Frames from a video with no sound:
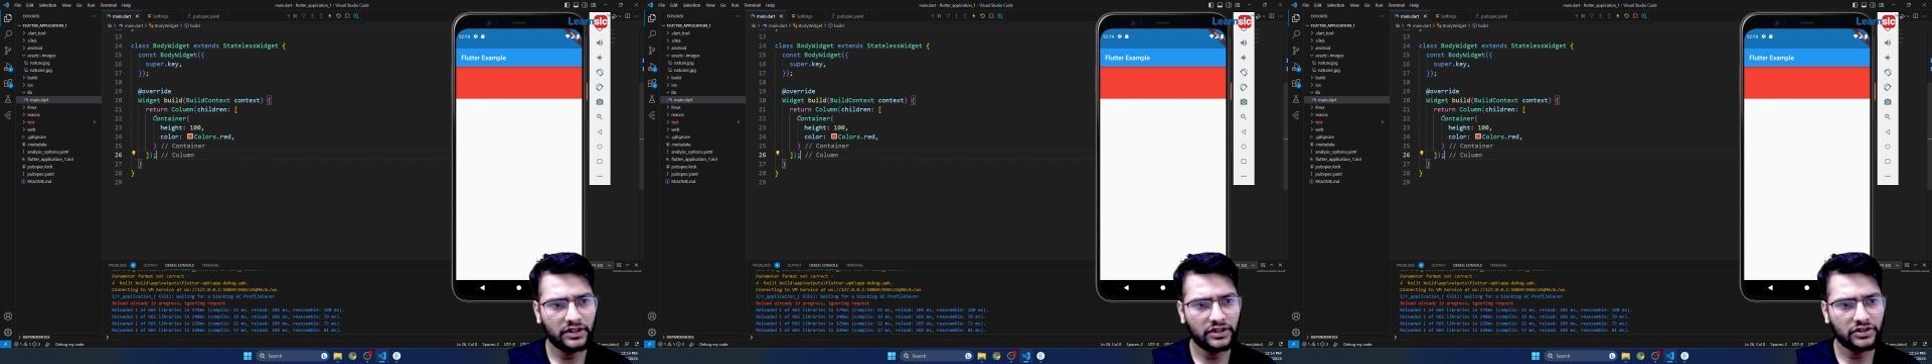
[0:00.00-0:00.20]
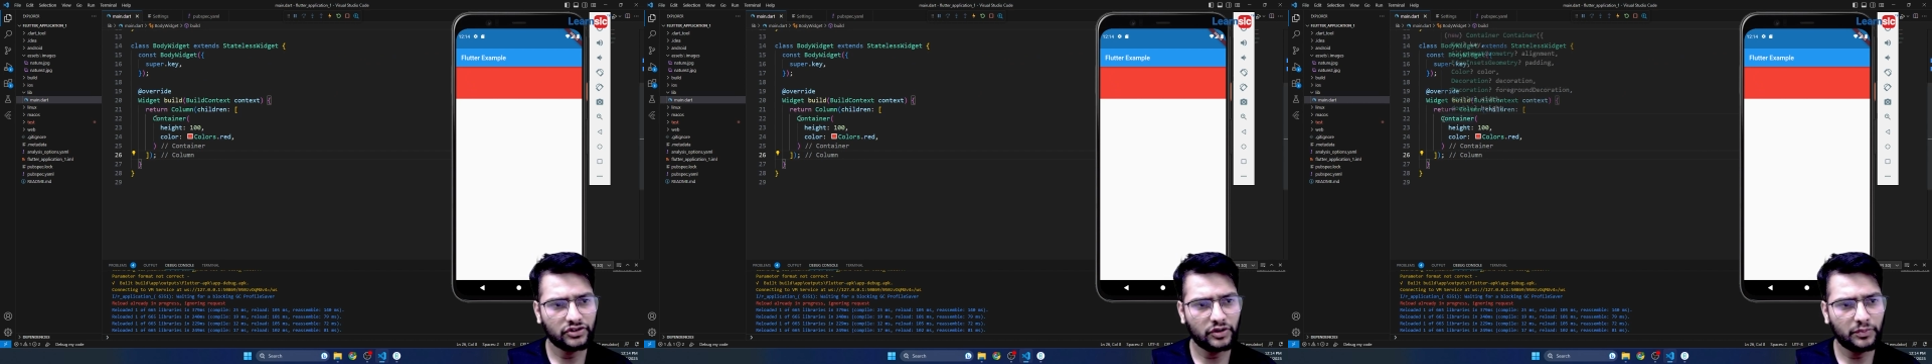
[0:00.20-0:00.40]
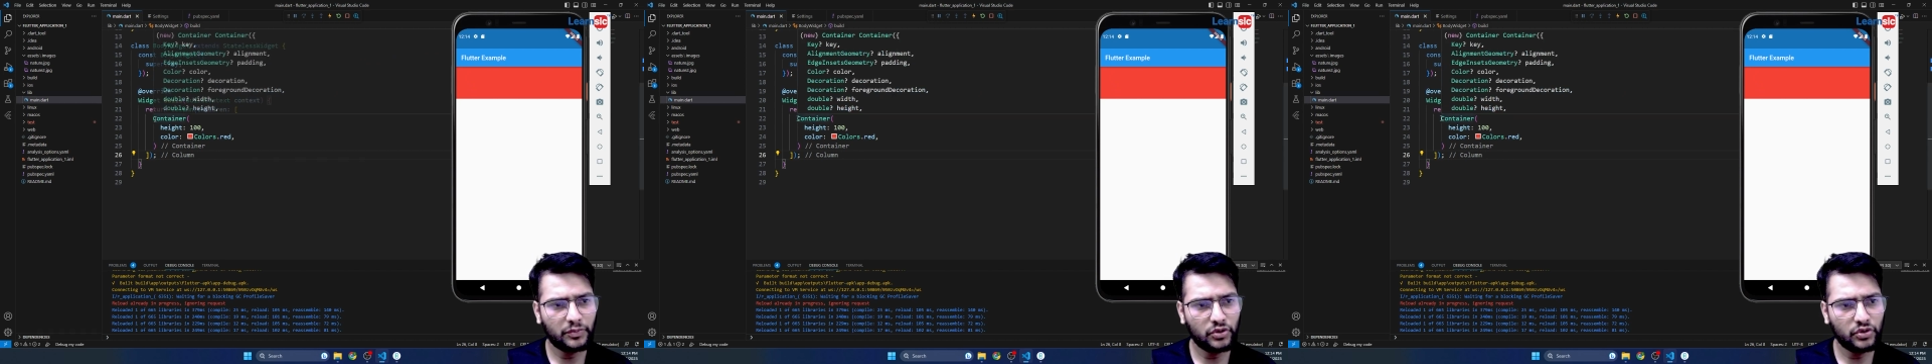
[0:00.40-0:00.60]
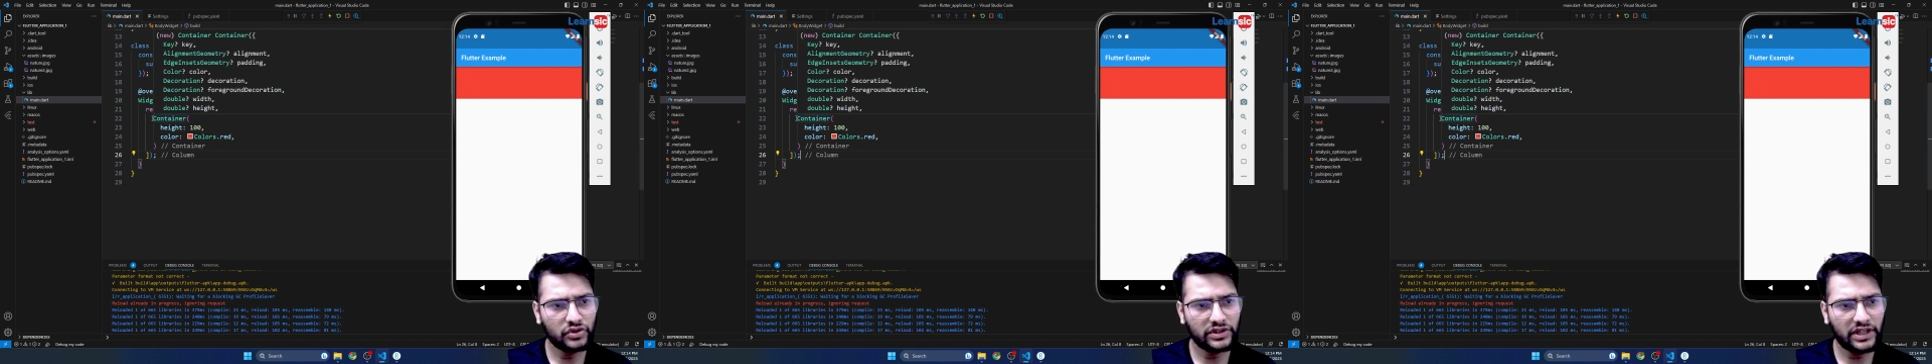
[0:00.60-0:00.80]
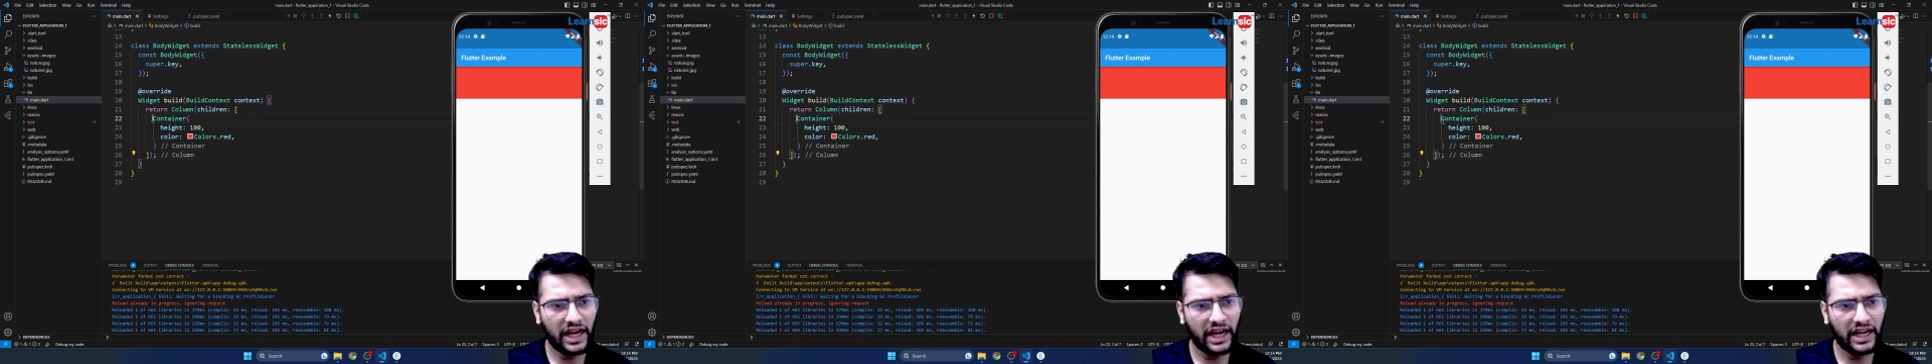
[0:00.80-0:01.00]
Suppose
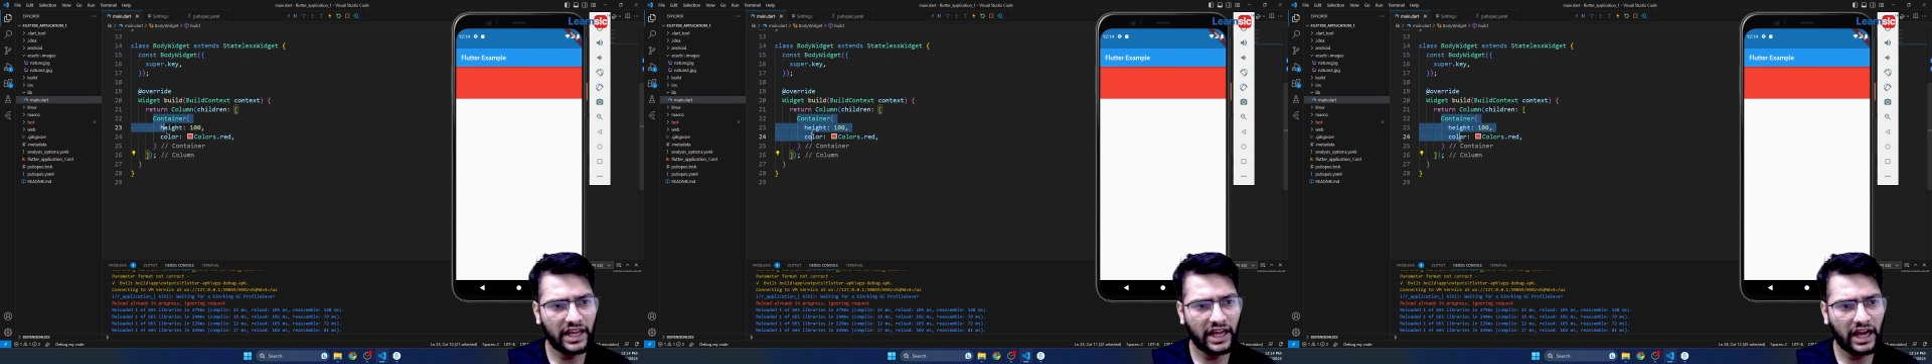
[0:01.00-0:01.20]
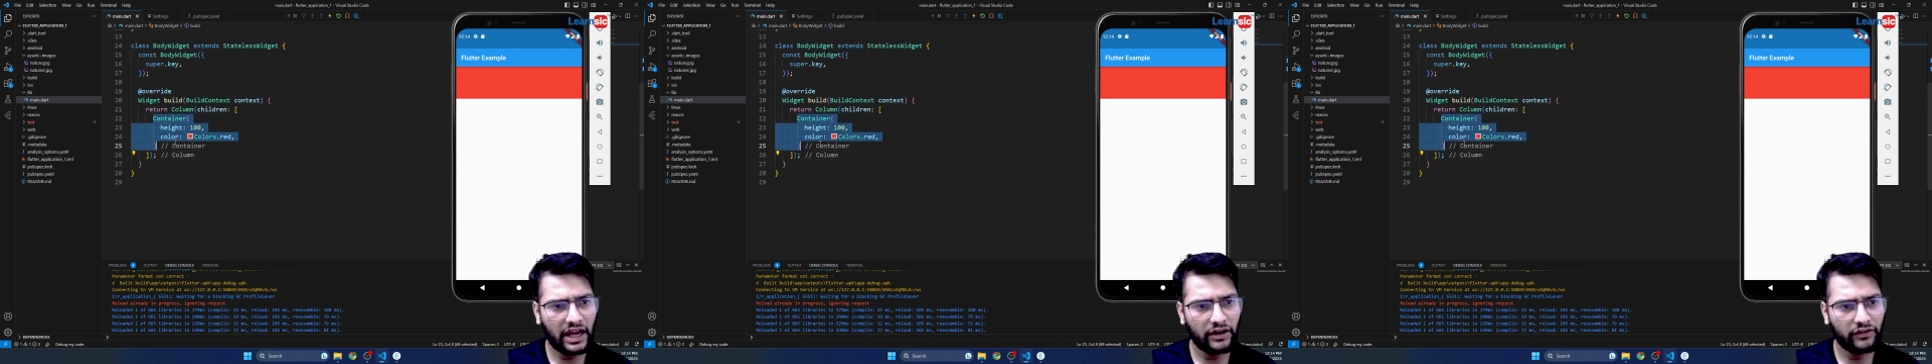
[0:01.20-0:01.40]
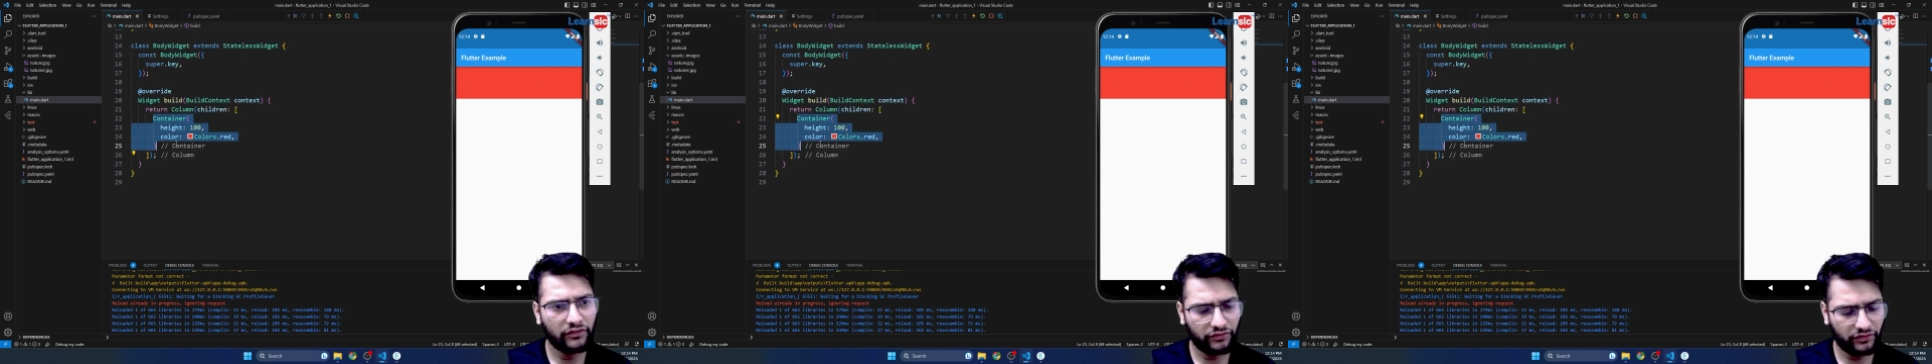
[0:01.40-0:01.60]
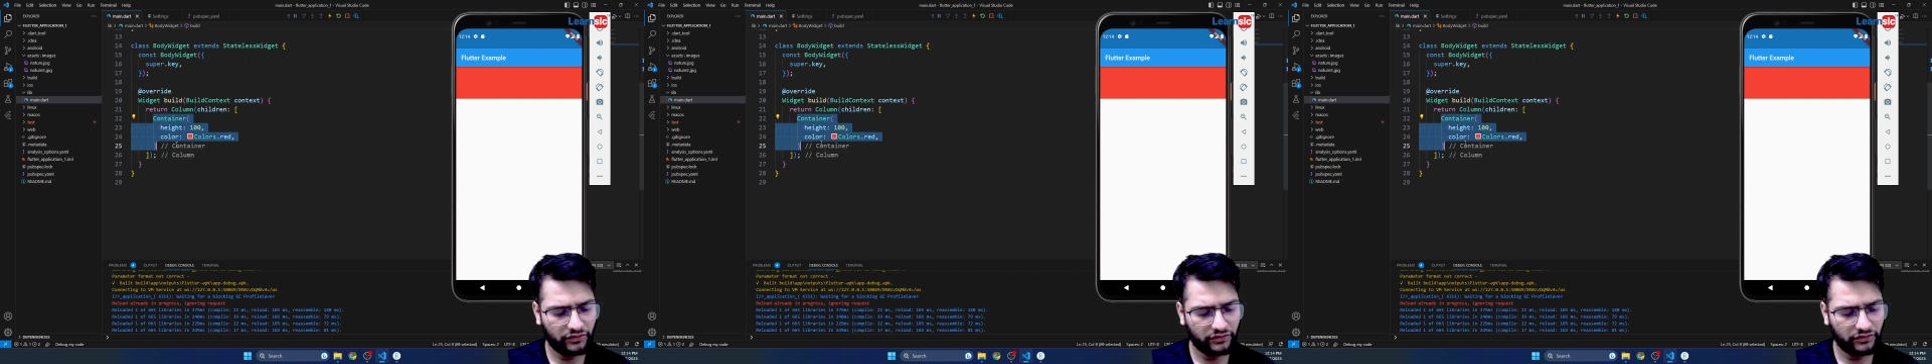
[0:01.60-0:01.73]
I have